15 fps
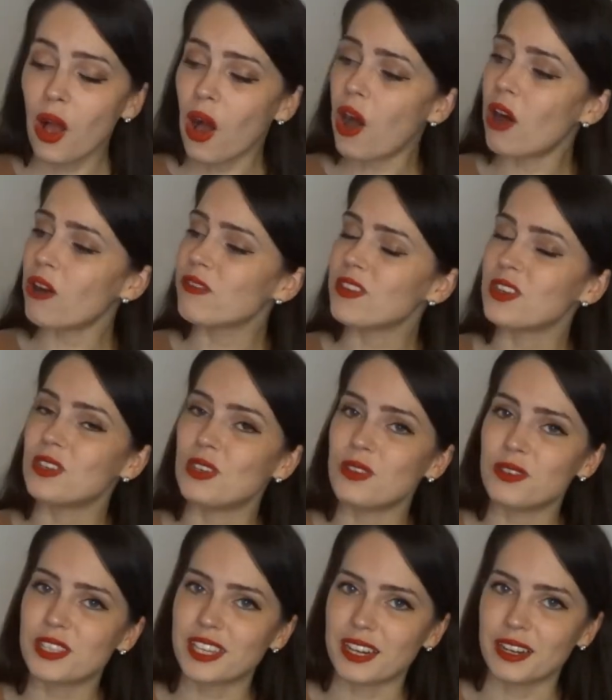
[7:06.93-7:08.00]
of
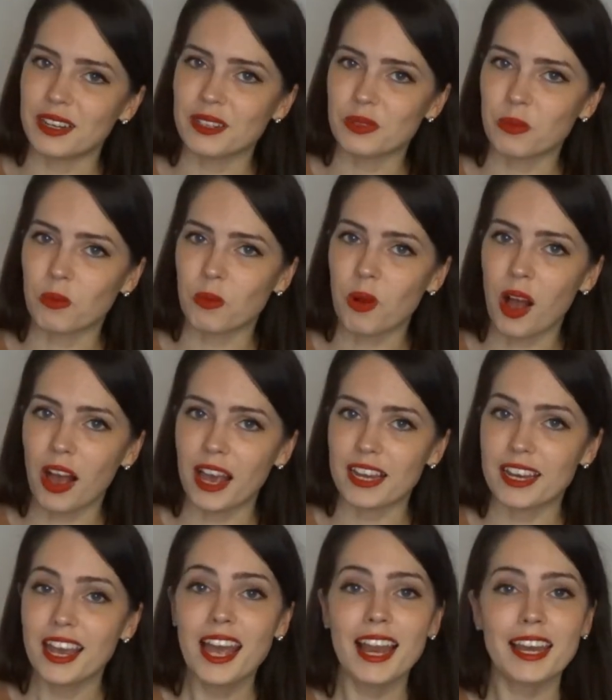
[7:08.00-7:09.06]
New Zealand wine.